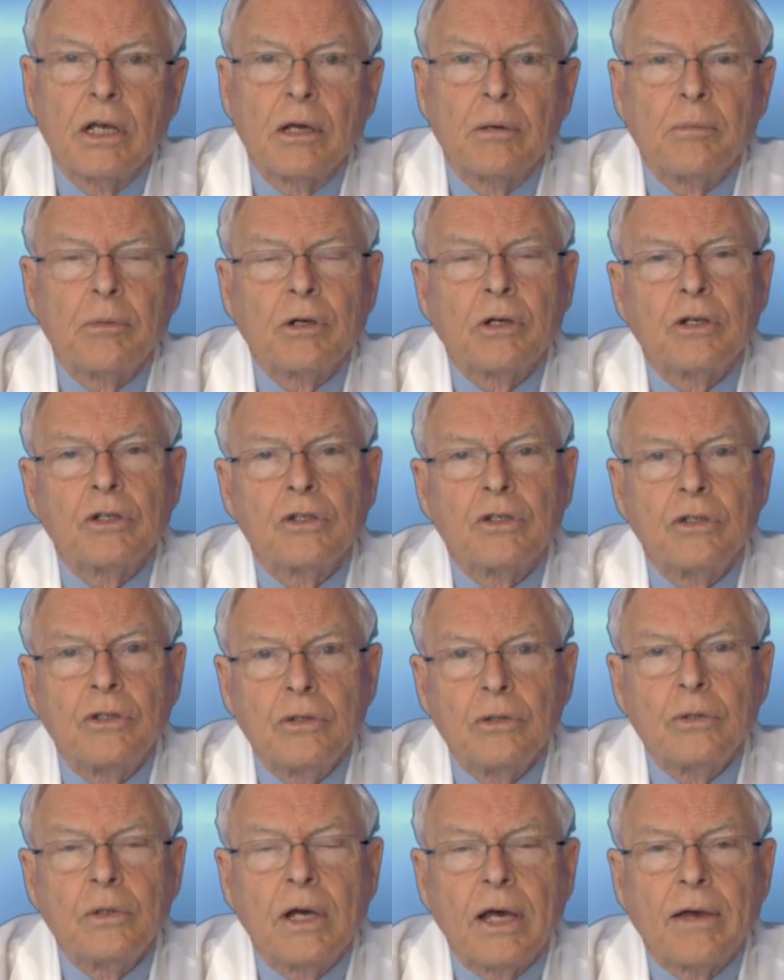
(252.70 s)
because
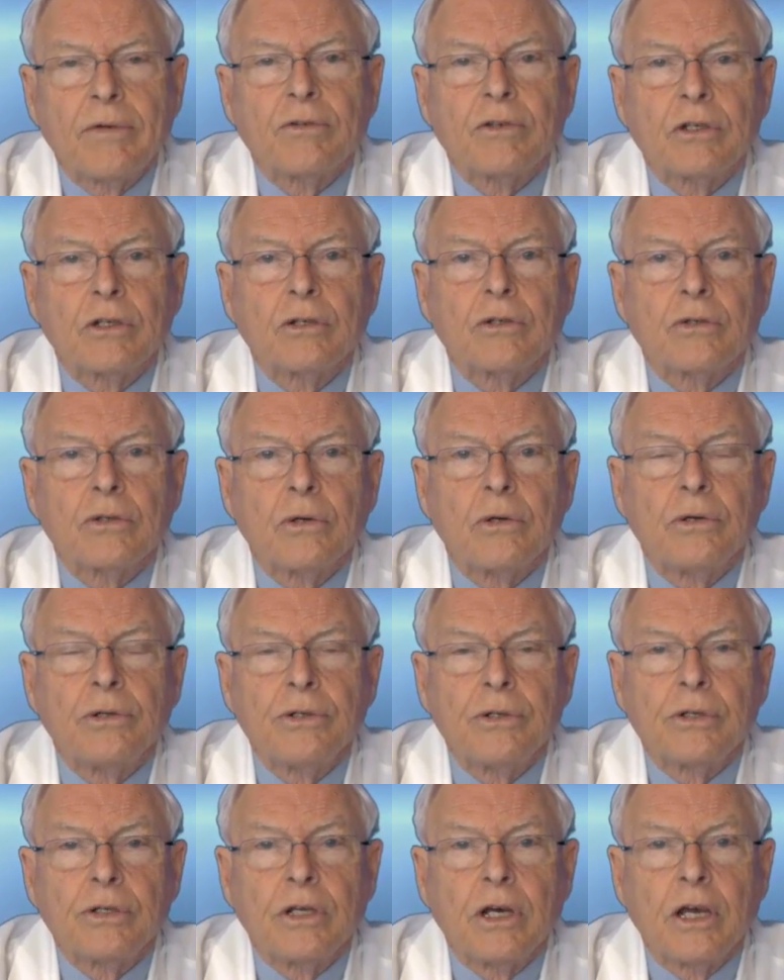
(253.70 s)
you have to control
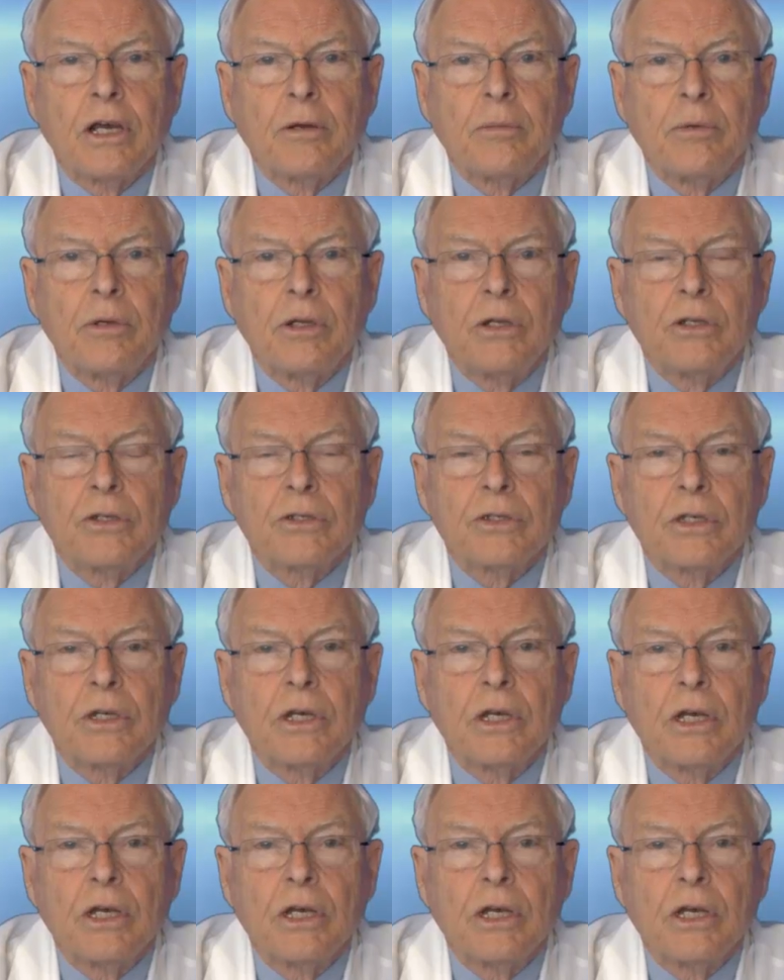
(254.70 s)
your diabetes